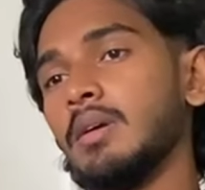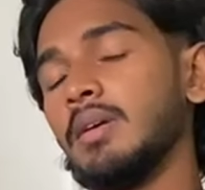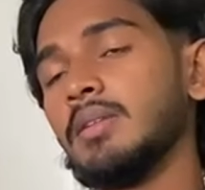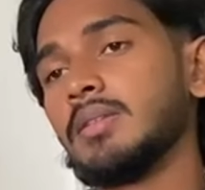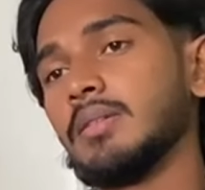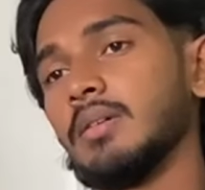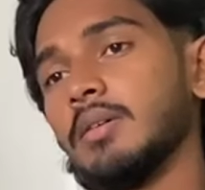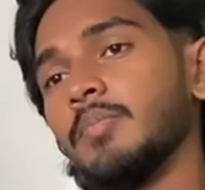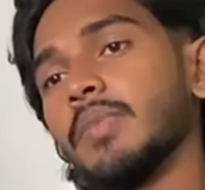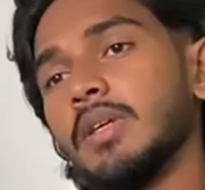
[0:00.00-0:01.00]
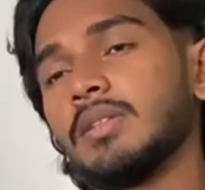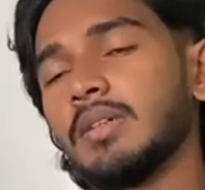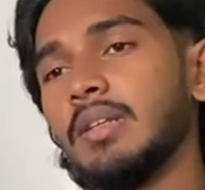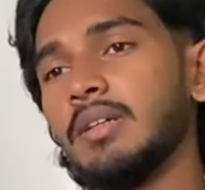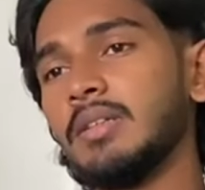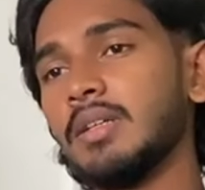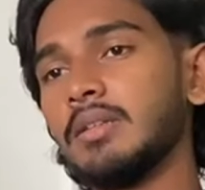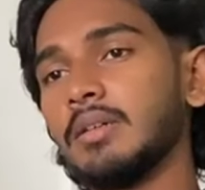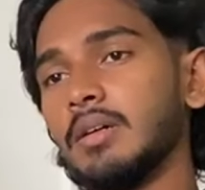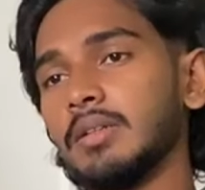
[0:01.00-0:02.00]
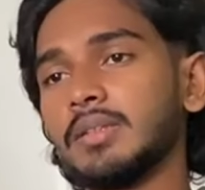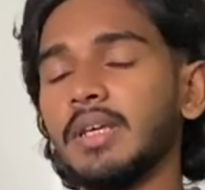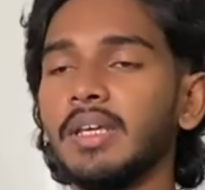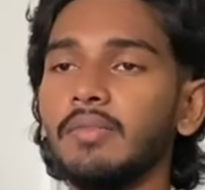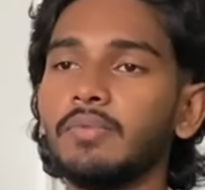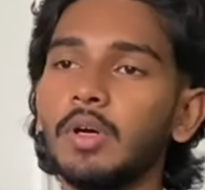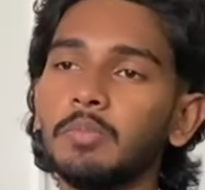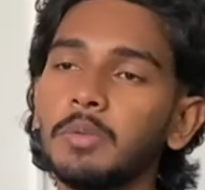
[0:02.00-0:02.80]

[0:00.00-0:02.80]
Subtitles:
It's clear that staying informed